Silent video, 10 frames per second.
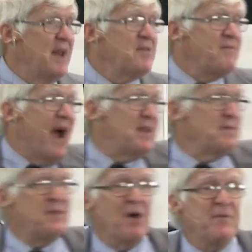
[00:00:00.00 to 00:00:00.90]
and it finds
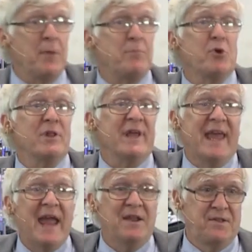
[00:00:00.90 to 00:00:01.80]
himself at the pearly
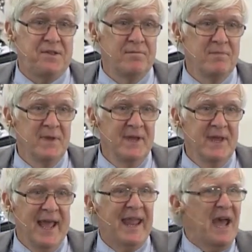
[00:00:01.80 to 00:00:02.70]
gates.
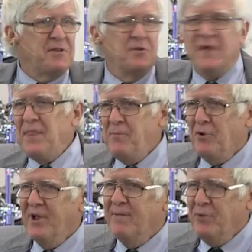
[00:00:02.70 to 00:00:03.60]
And guess who's at the
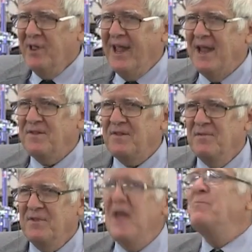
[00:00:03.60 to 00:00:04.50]
pearly, gates?
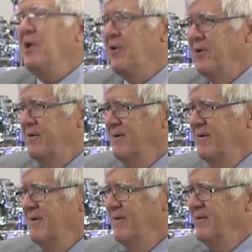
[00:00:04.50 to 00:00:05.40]
St. Peter.
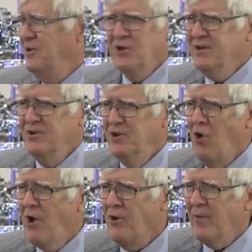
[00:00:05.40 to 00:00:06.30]
You, you
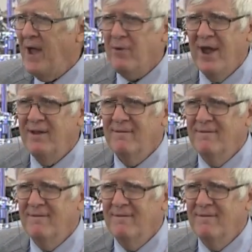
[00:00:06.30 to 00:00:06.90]
all know that, right?